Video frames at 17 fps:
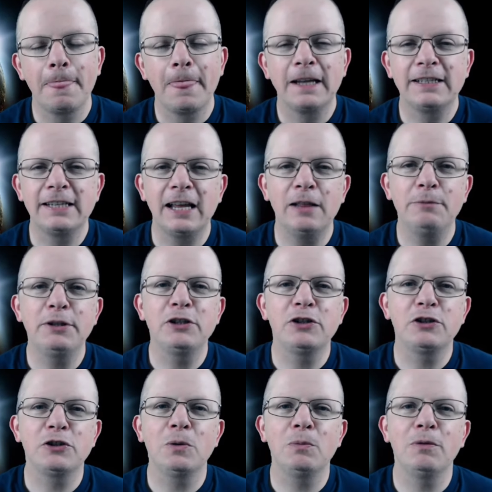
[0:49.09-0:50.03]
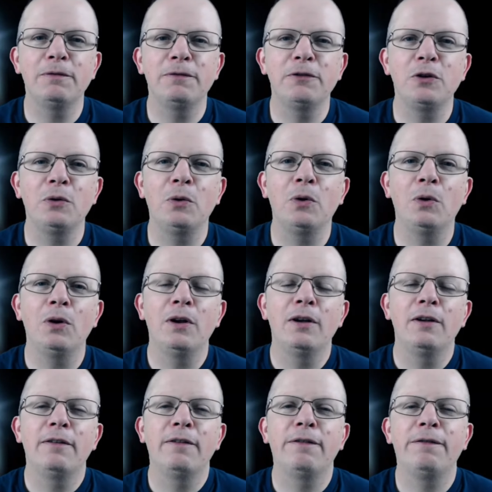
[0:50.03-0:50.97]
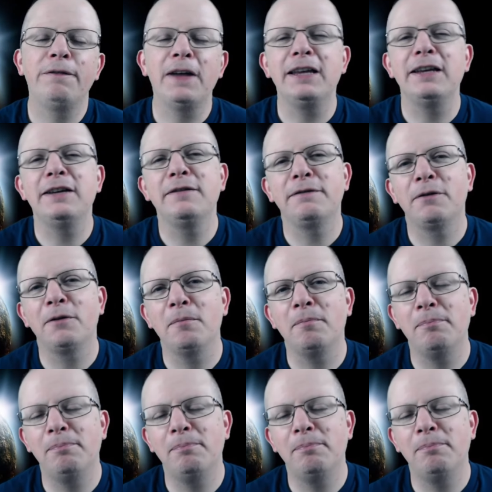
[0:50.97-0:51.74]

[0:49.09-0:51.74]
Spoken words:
Tell me some of your favorite